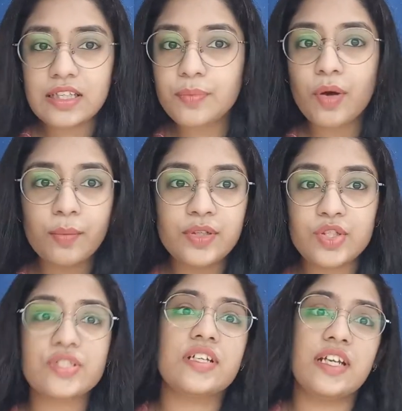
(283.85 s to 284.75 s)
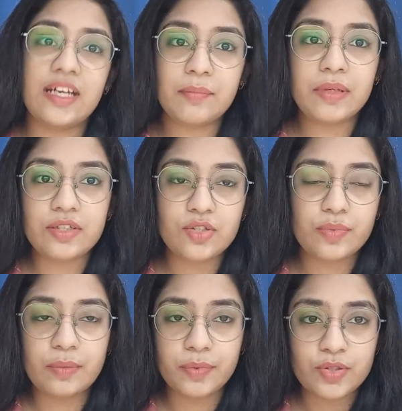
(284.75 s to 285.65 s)
They probably just grade page
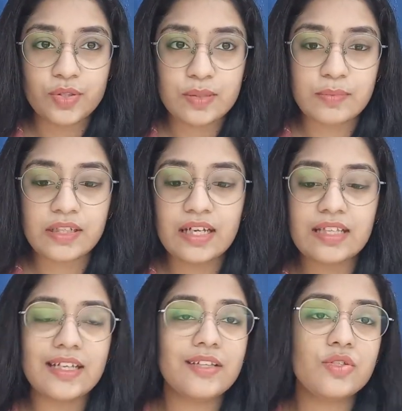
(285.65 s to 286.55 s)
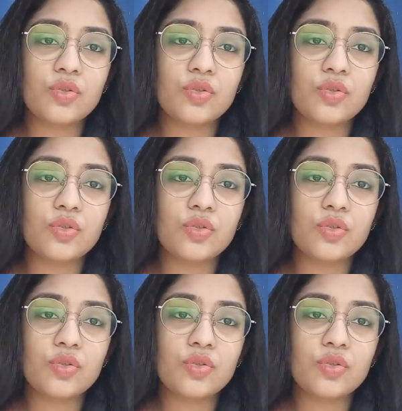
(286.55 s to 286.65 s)
papers or something like that.